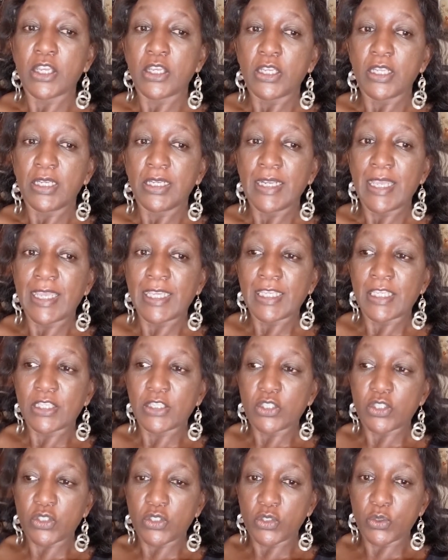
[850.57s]
like,
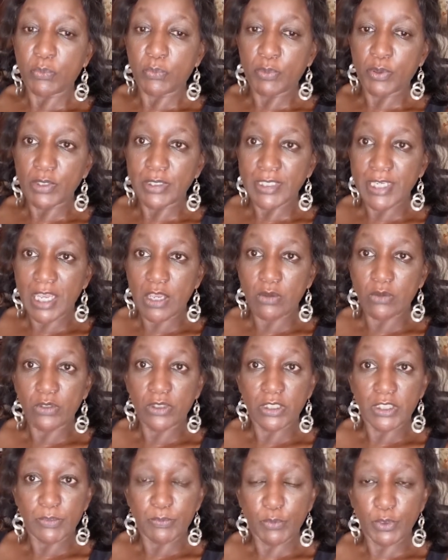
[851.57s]
to put
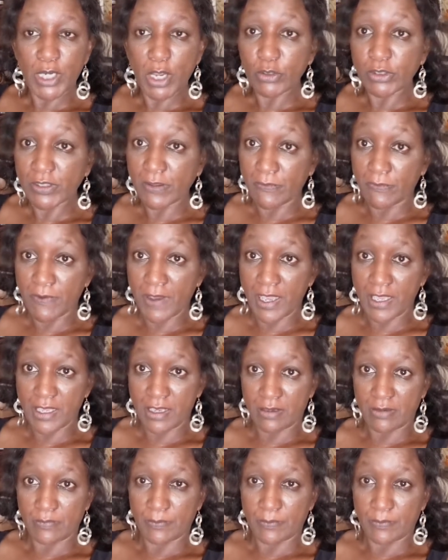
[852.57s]
out the fire.